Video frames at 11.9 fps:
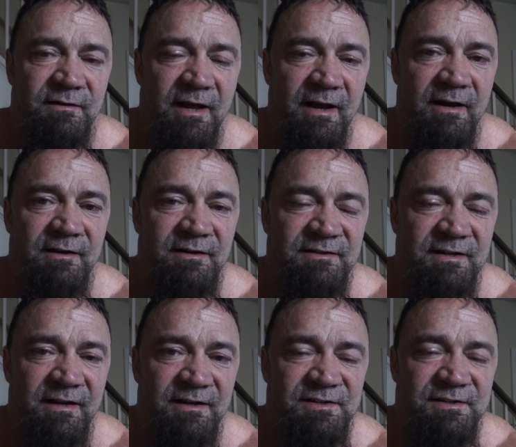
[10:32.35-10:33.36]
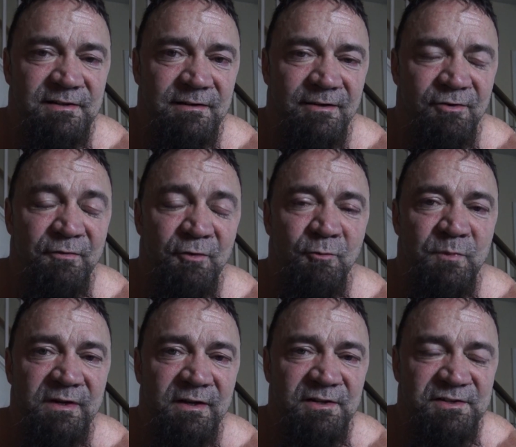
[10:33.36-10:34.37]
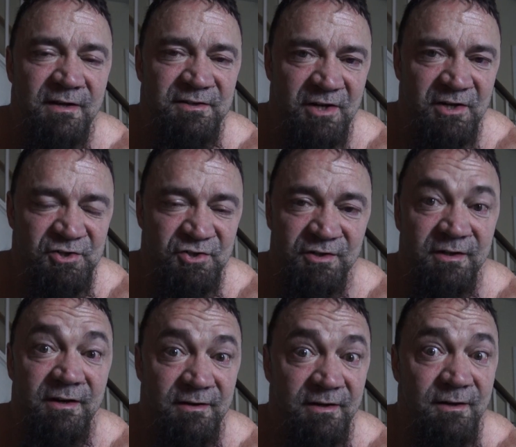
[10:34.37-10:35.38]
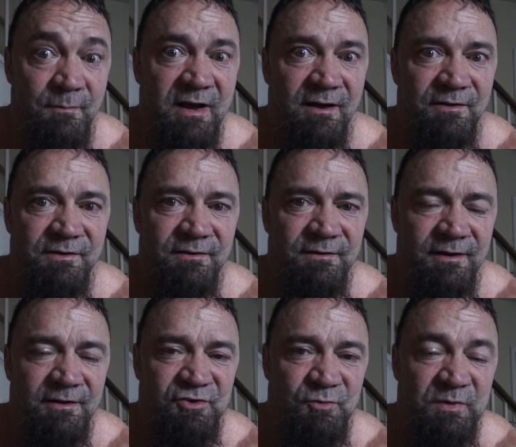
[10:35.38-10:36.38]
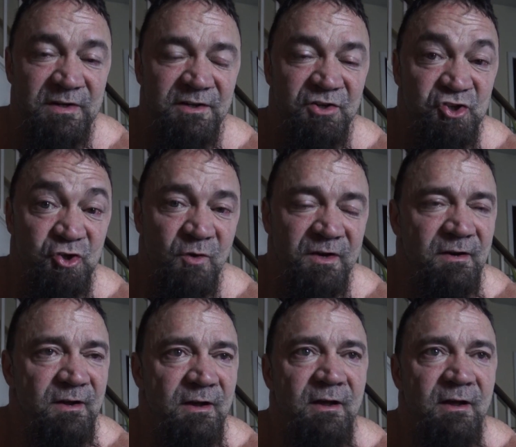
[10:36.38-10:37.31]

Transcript: that it takes, your food begins digestion in the mouth as you begin to chew it.